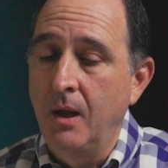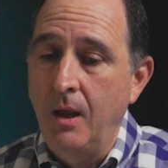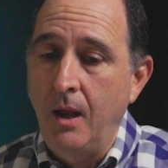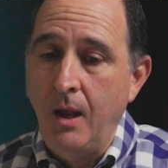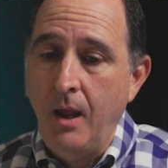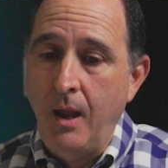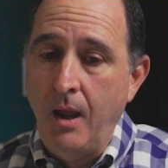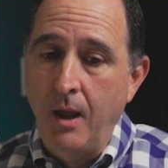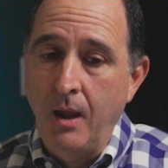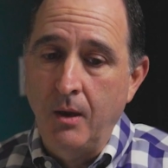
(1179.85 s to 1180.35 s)

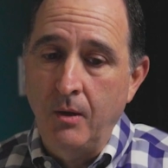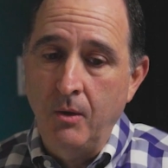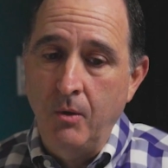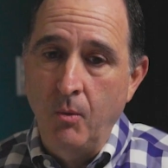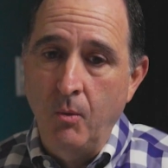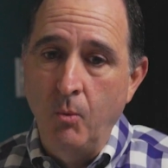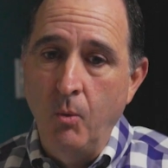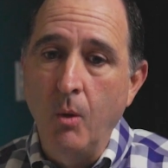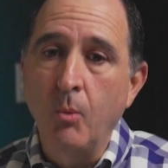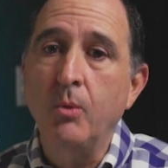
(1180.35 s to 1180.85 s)
And
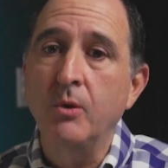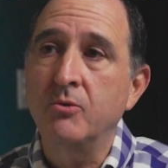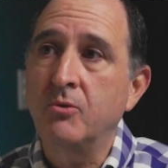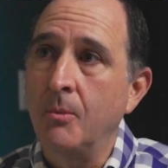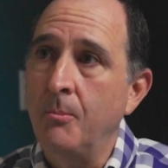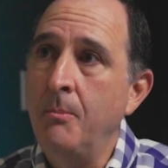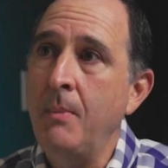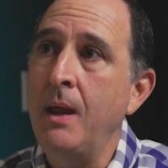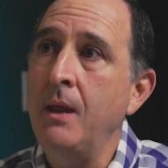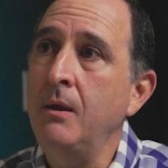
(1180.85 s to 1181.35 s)
what was
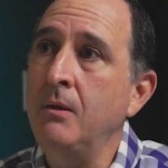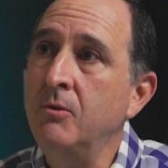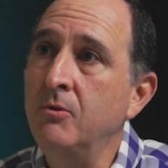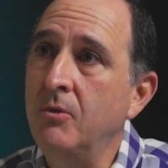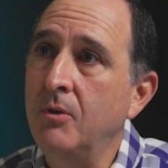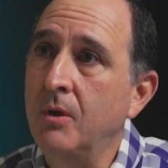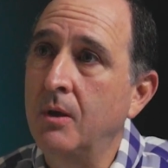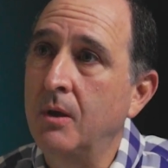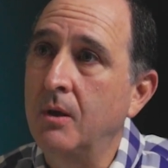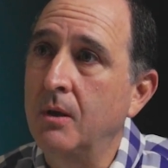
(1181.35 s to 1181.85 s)

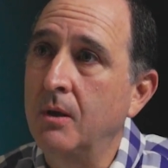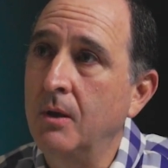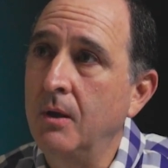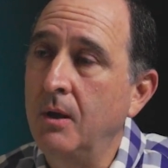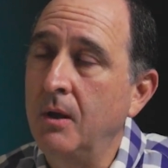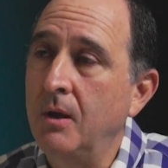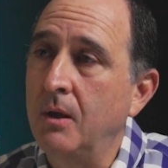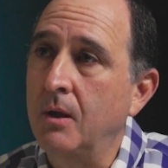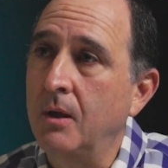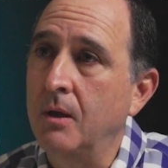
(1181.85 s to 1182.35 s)
amazing
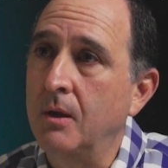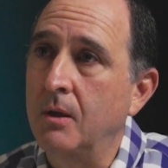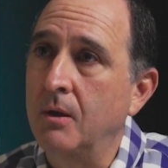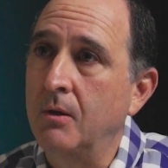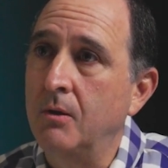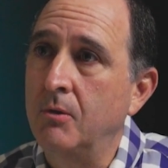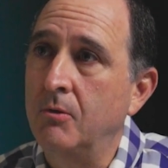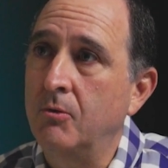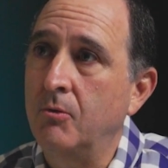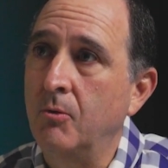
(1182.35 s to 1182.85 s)

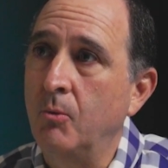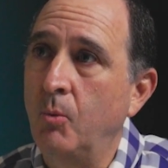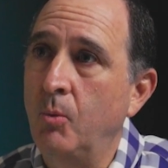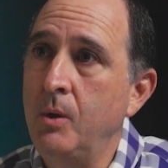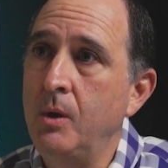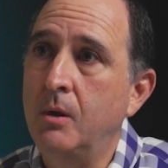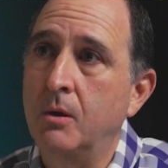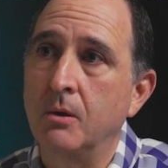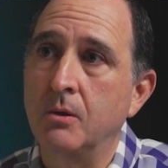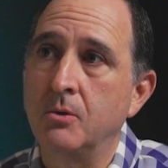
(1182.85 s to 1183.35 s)
is
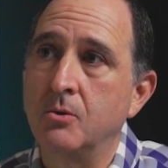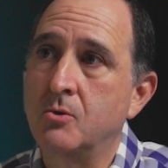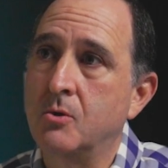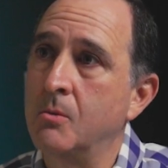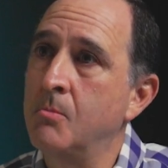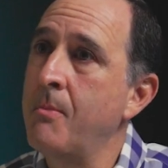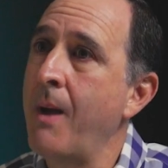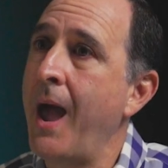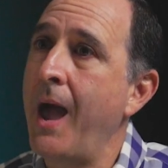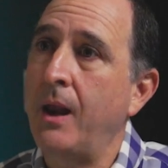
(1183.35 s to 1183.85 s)
we could
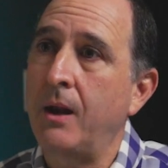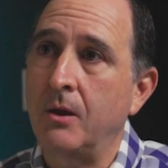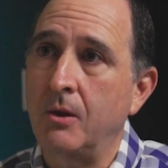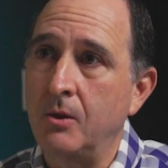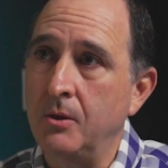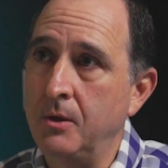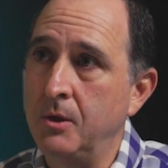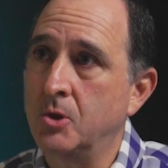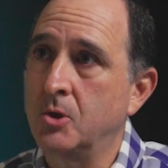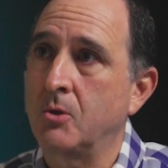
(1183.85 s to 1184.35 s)

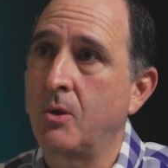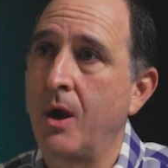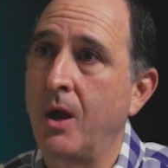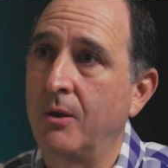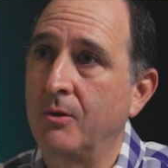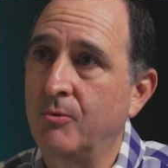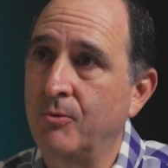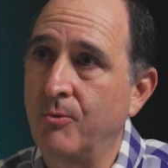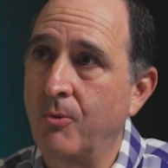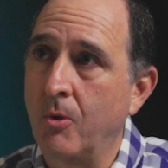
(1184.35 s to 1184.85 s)
dramatically
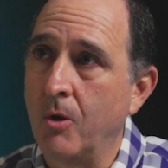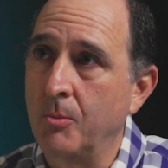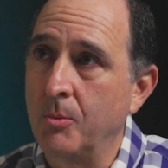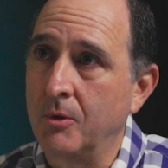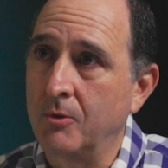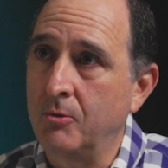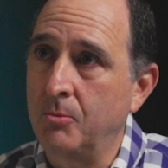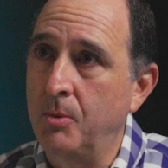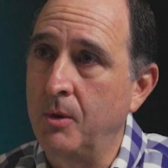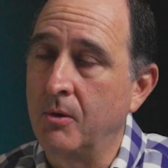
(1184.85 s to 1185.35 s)
transform
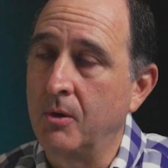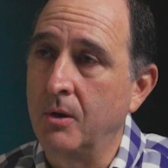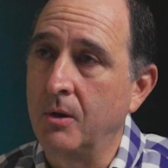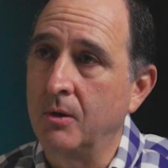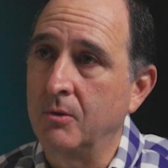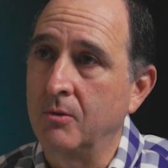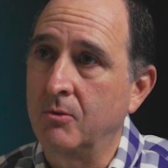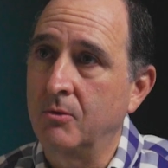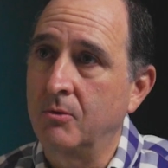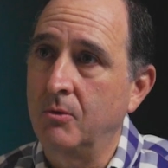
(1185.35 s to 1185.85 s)

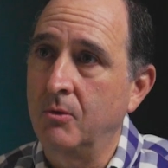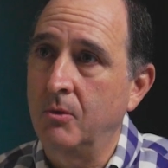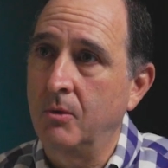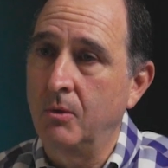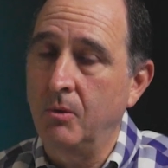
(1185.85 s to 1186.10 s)
experience.